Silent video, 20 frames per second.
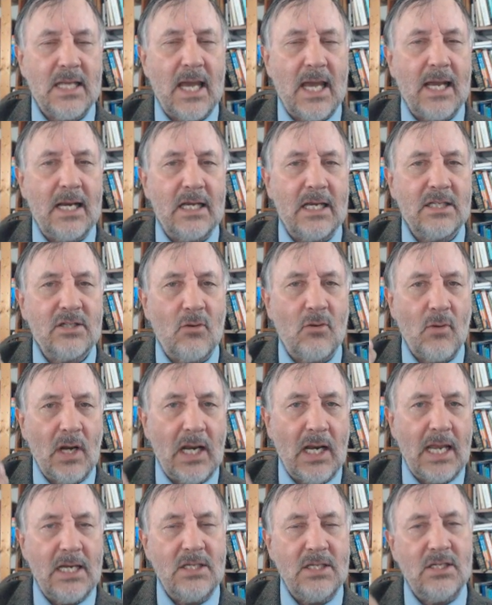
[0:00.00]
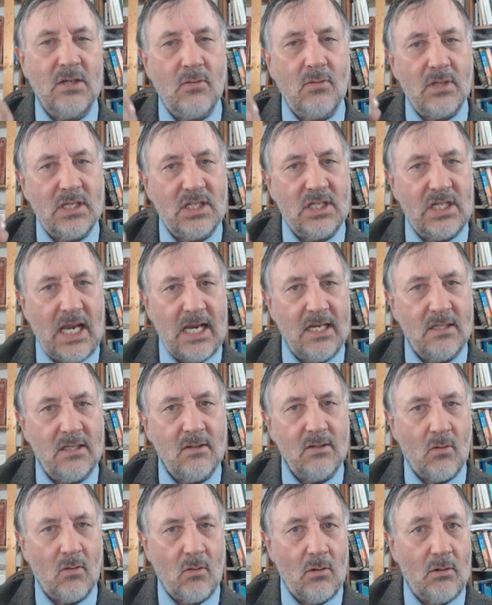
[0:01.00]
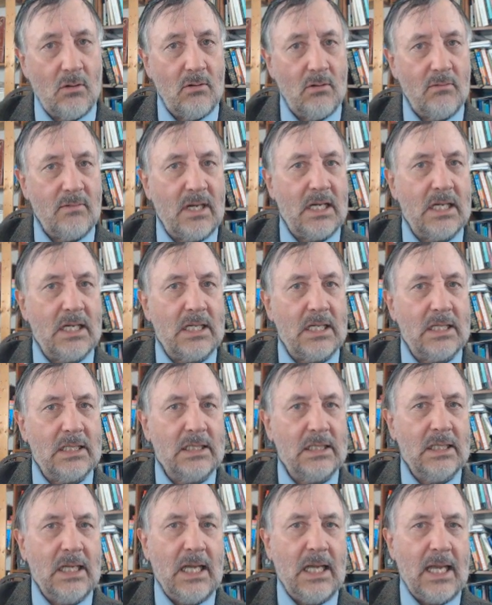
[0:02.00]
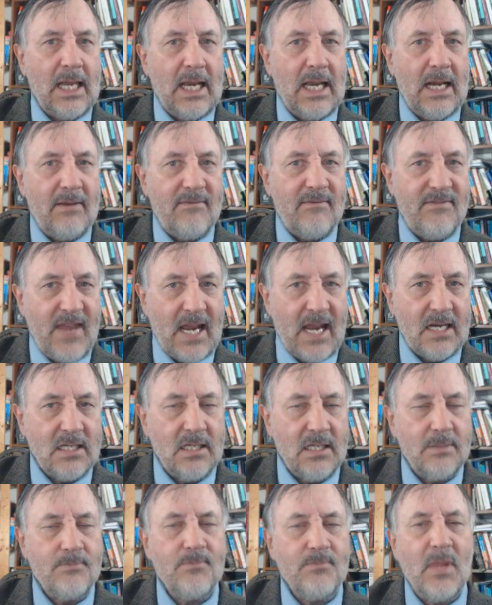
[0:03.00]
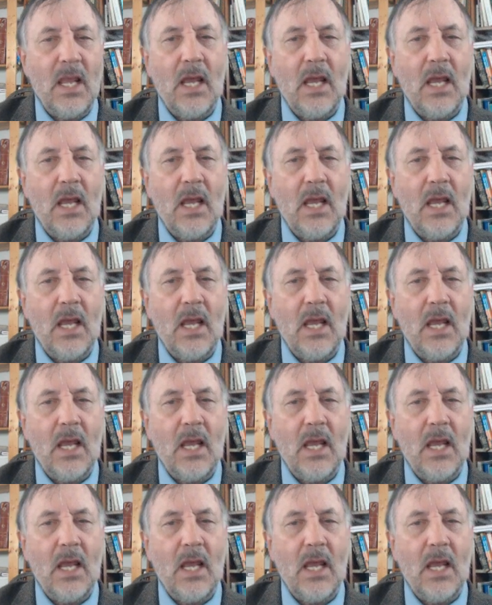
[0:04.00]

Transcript: That is, it relates to a state or an event